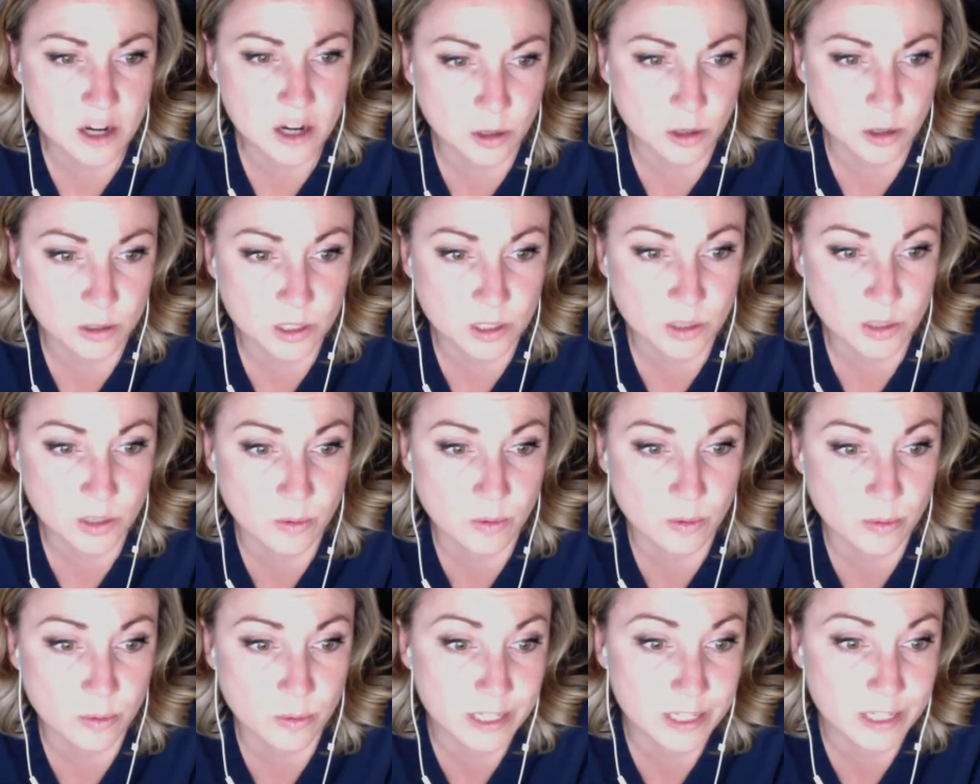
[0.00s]
so we're
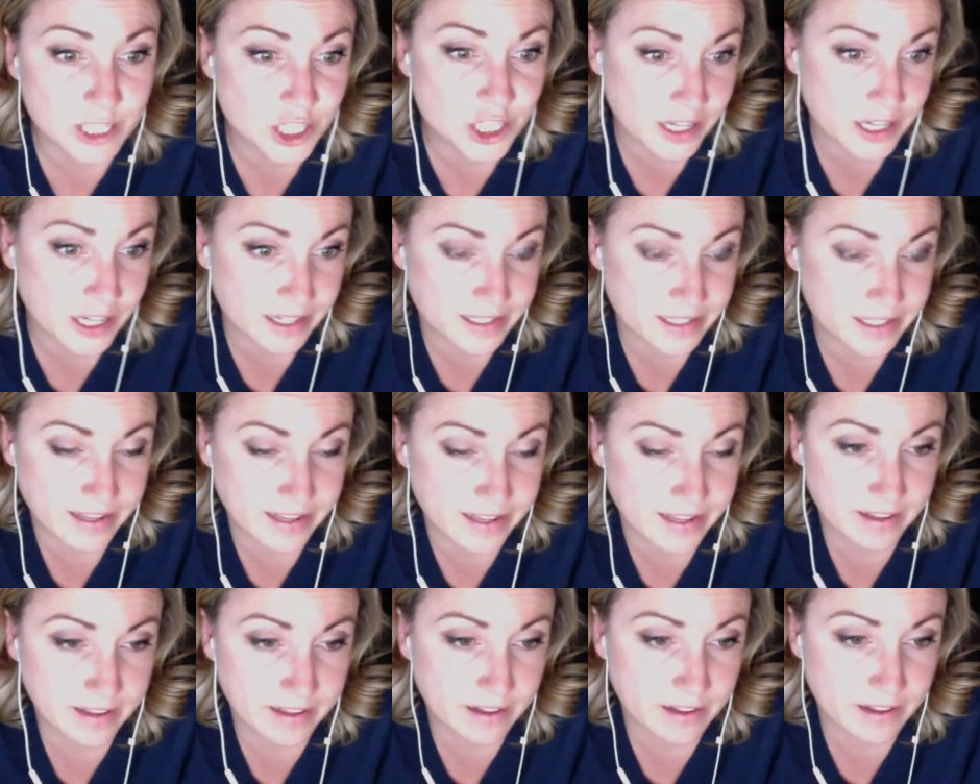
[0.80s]

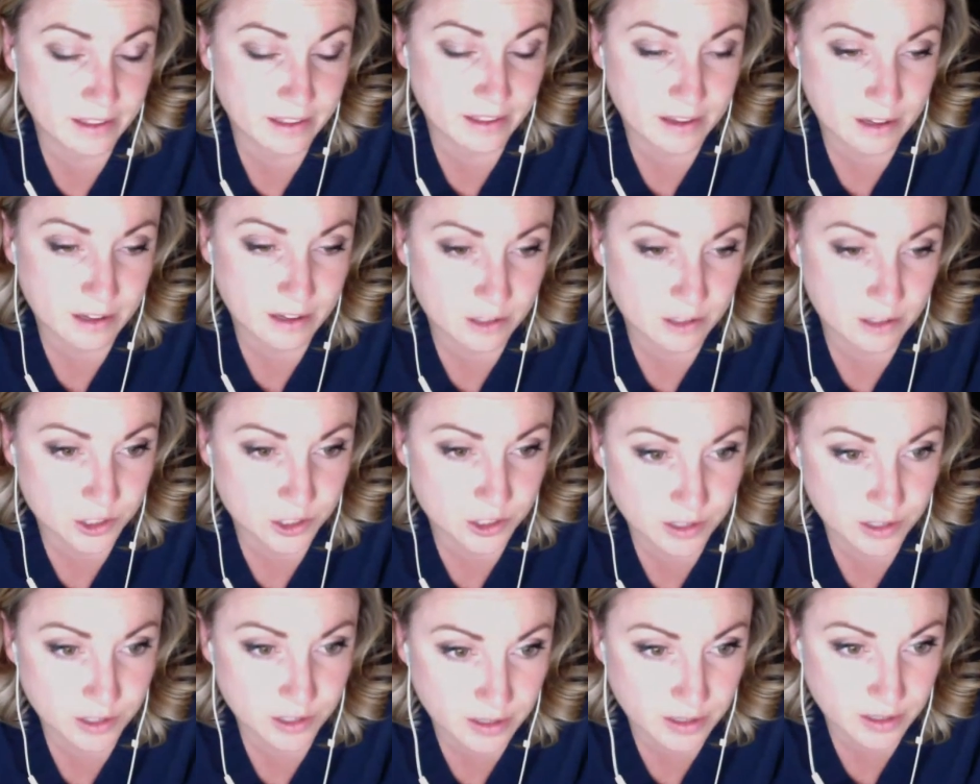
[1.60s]
rejecting the
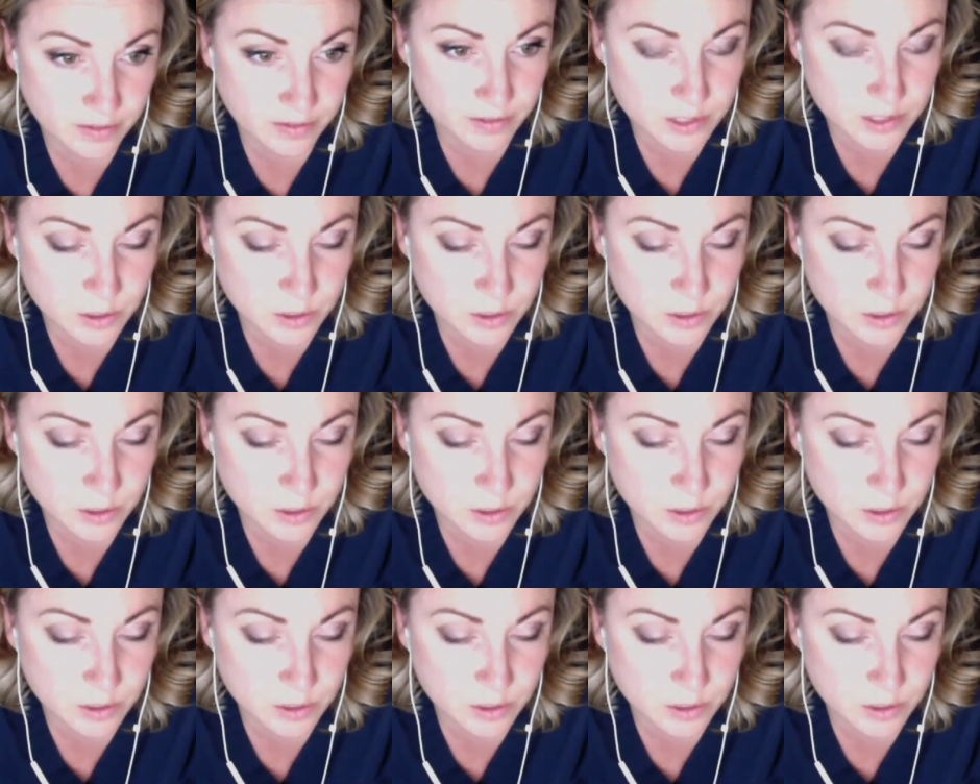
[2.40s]
alternative. So